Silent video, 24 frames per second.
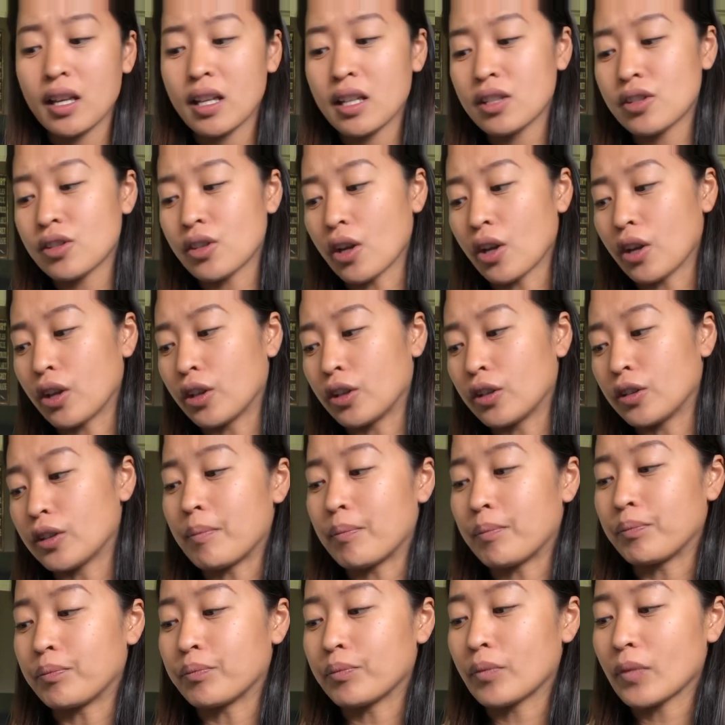So
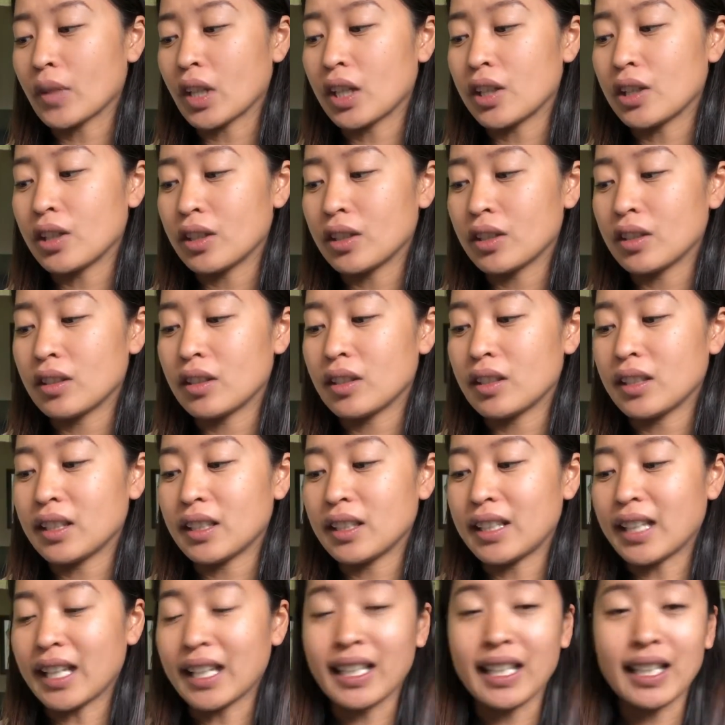
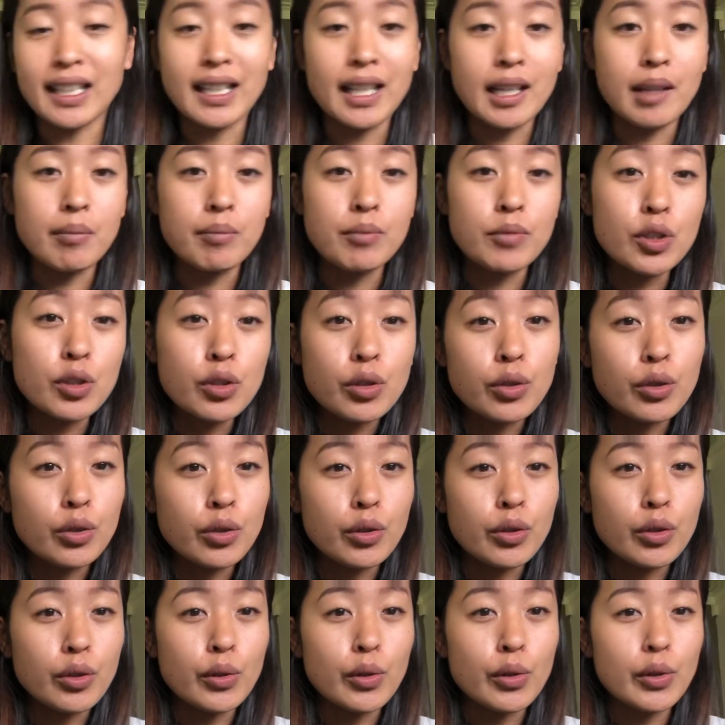getting them
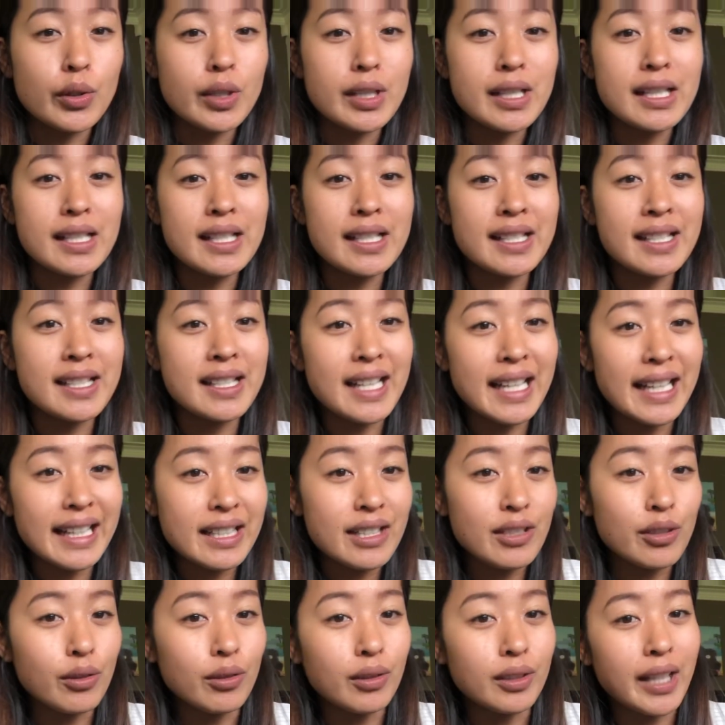to
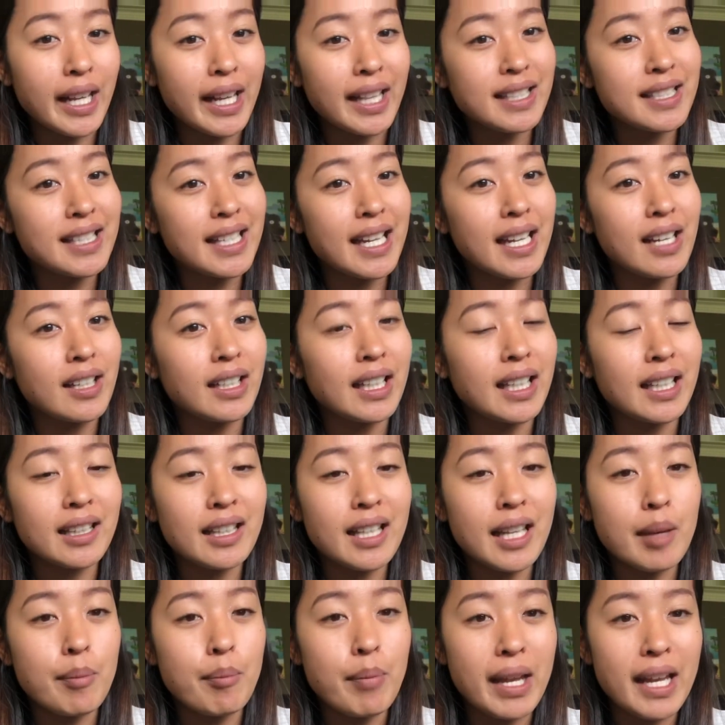sit or lay down in
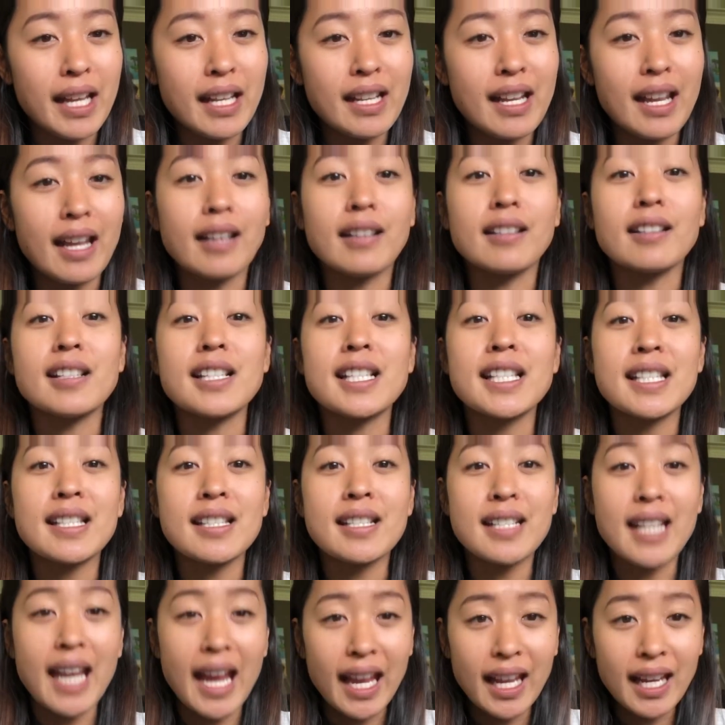their bed and
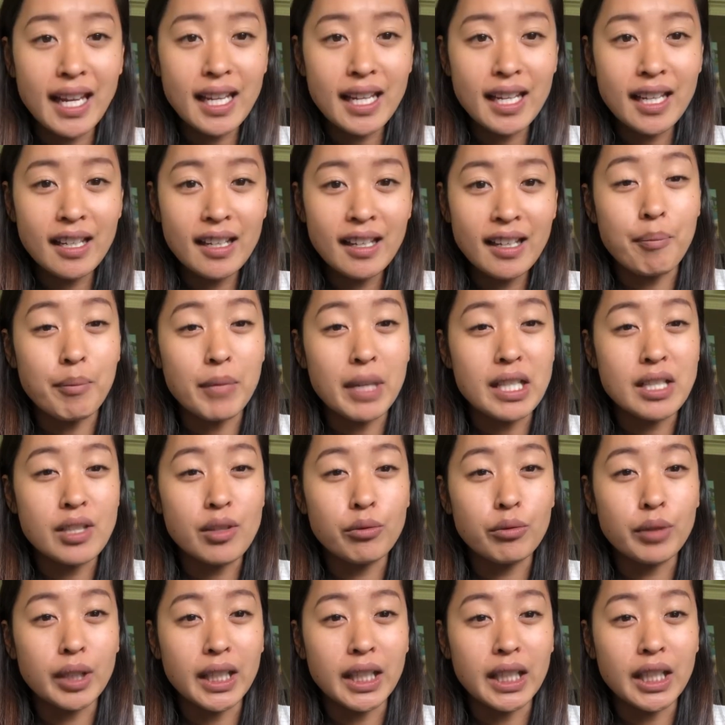stay is a
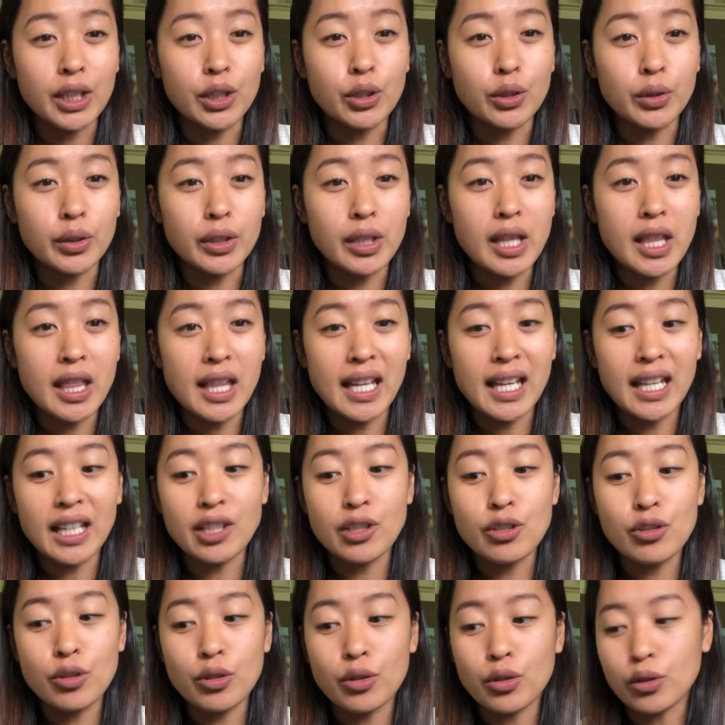really good
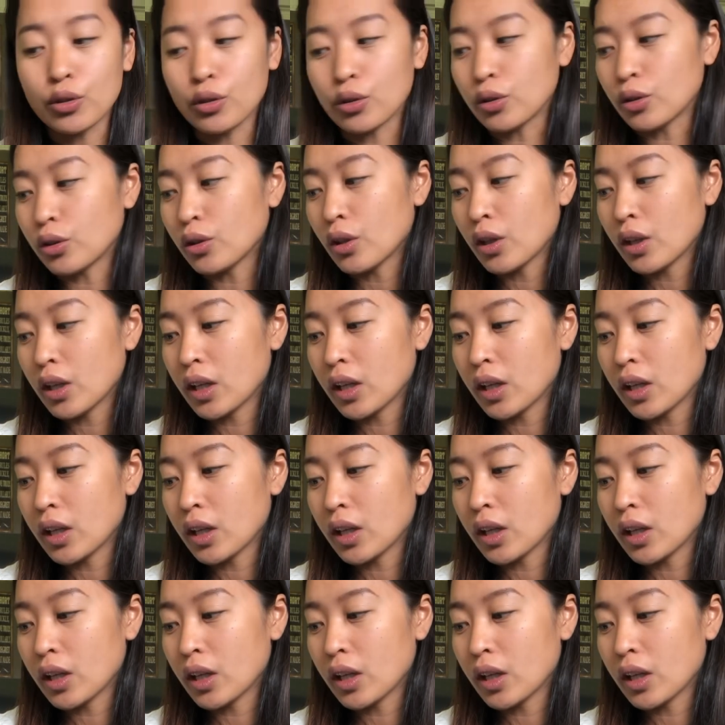thing to